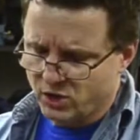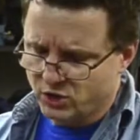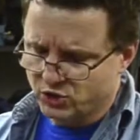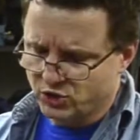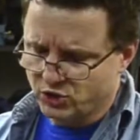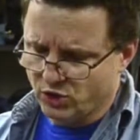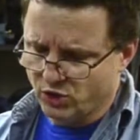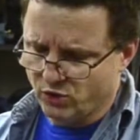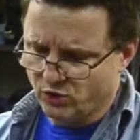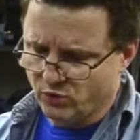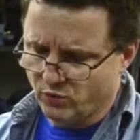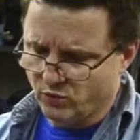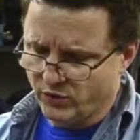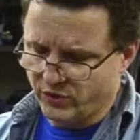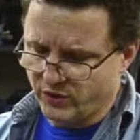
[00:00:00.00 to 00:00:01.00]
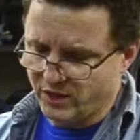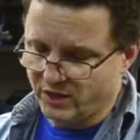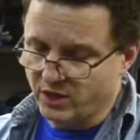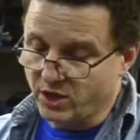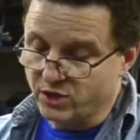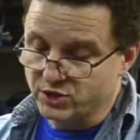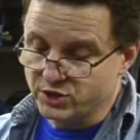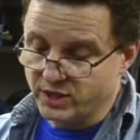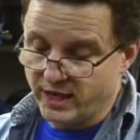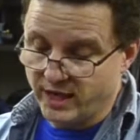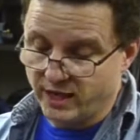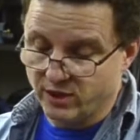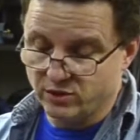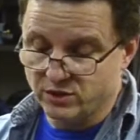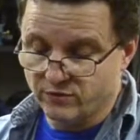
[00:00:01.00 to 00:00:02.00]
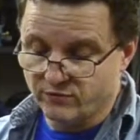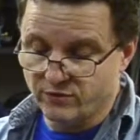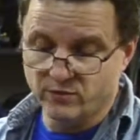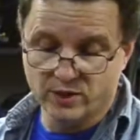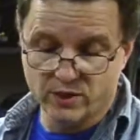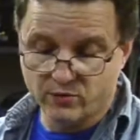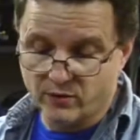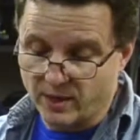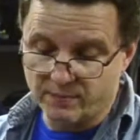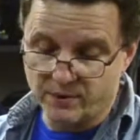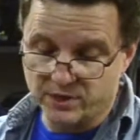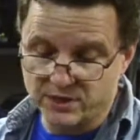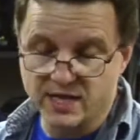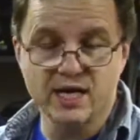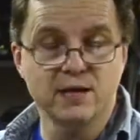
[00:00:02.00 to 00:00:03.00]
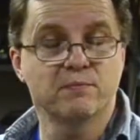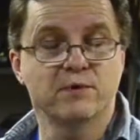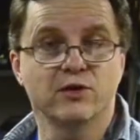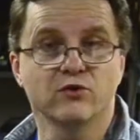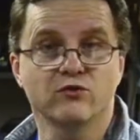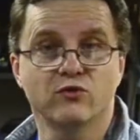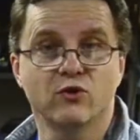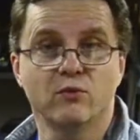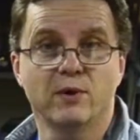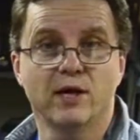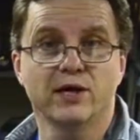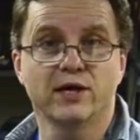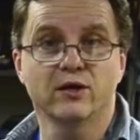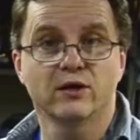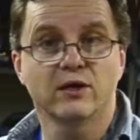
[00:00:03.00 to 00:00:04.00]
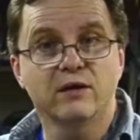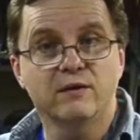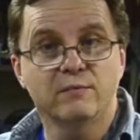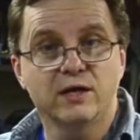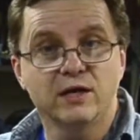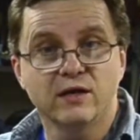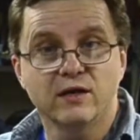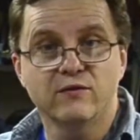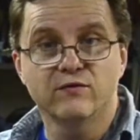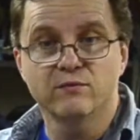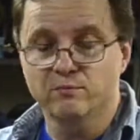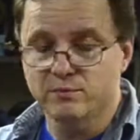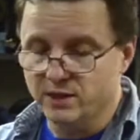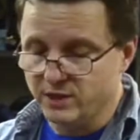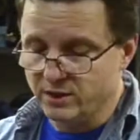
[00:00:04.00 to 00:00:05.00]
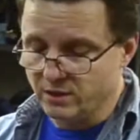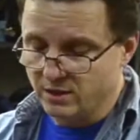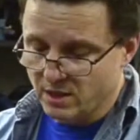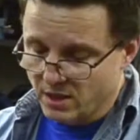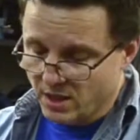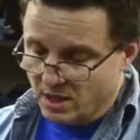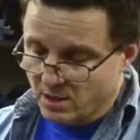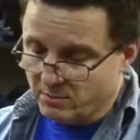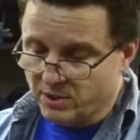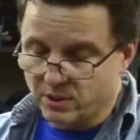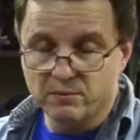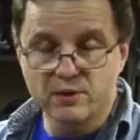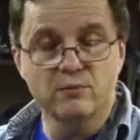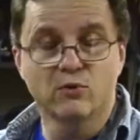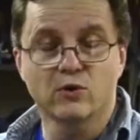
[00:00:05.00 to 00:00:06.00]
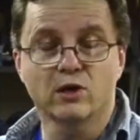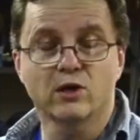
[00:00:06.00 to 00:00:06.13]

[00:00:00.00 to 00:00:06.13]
So with the larger handles, if you want to wrap your tape and your foam on here, it'd be even bigger, but it'll be more